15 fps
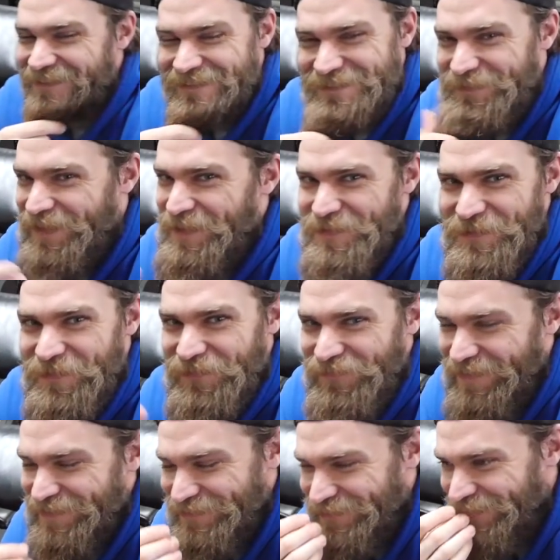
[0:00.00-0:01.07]
this is becoming a
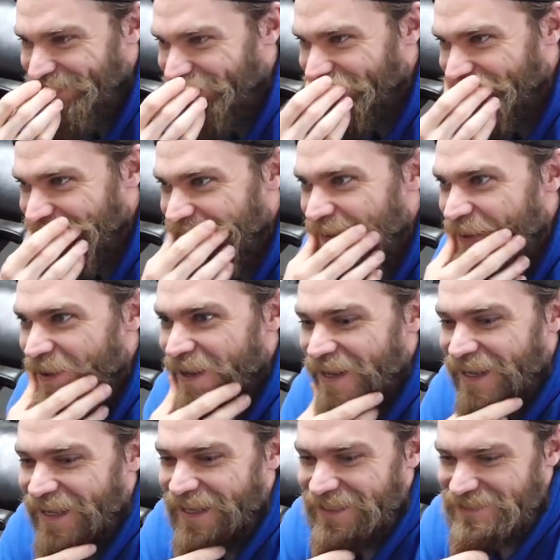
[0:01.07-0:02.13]
professional. I love it.
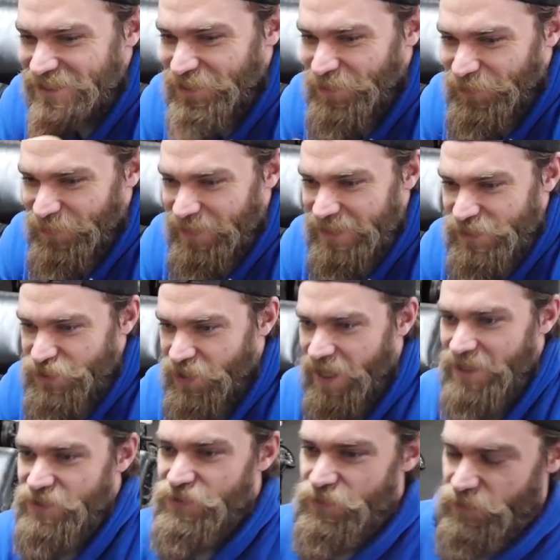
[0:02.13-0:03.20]
So we're going to
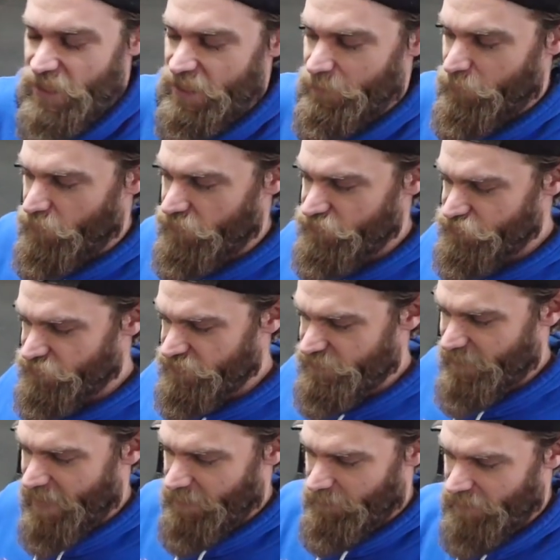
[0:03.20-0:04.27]
try to kind of pull those shoulders
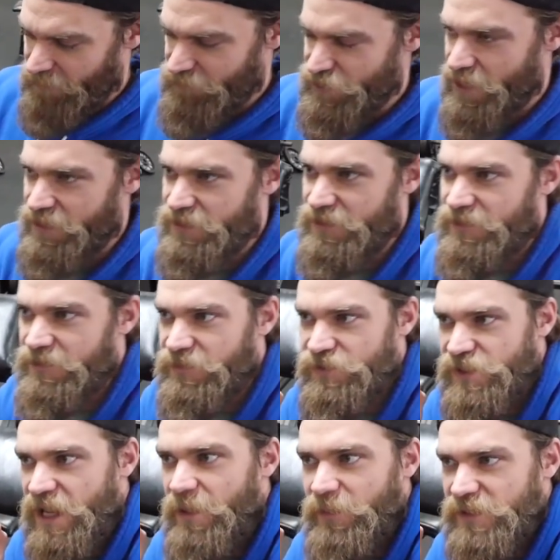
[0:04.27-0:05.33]
back by retracting your
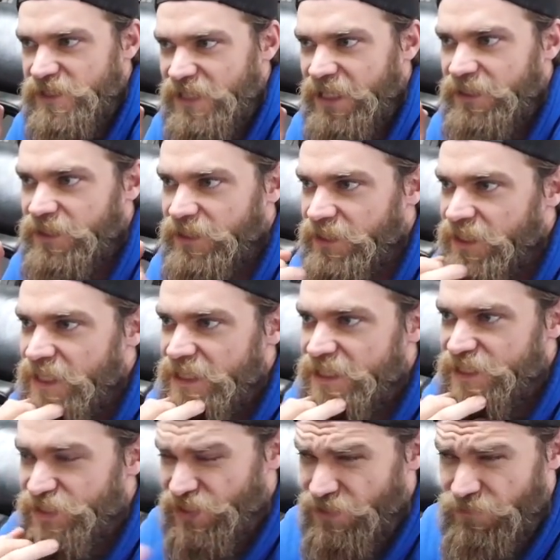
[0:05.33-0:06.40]
scapula slightly
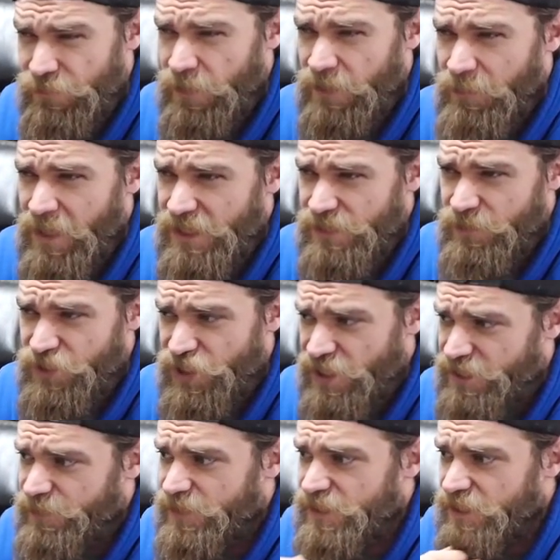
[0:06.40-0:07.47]
to see if we can make some
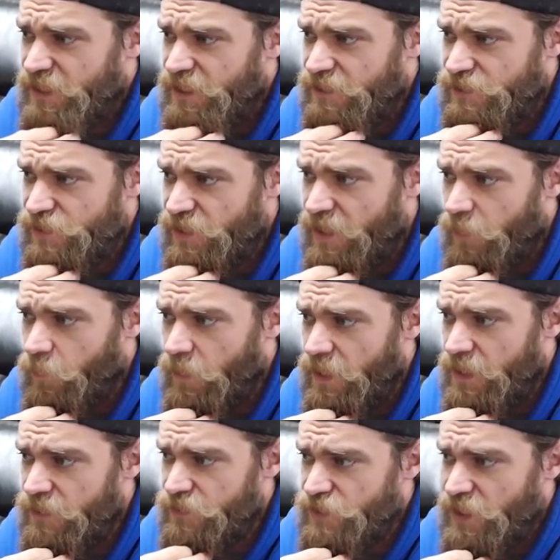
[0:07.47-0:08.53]
adjustments in there so that
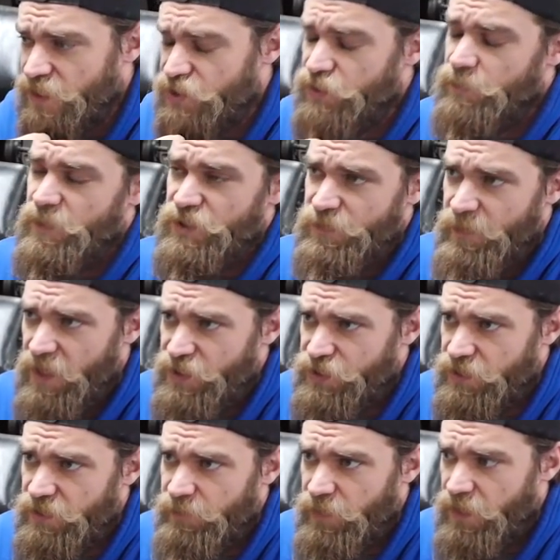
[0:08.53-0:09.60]
way there's not too much
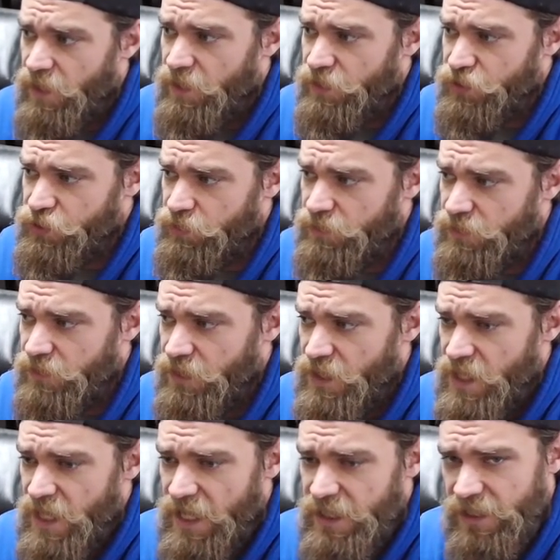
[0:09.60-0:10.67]
pressure put on the shoulder.
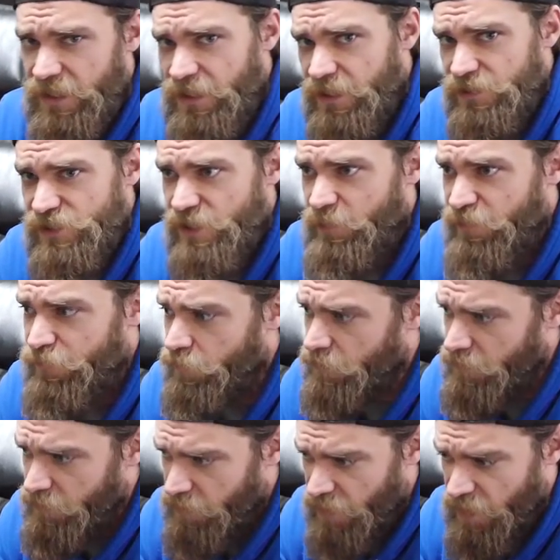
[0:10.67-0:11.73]
And again, like I was saying before,
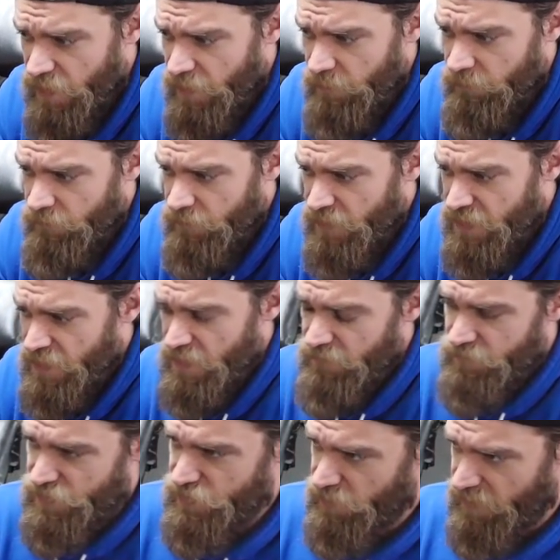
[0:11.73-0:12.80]
if
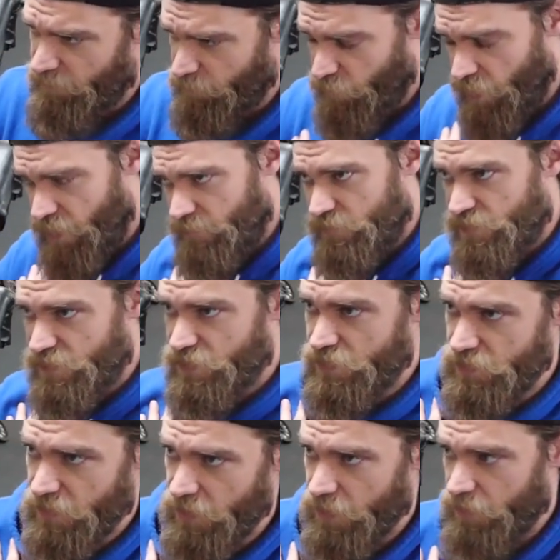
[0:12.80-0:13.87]
we're still having problems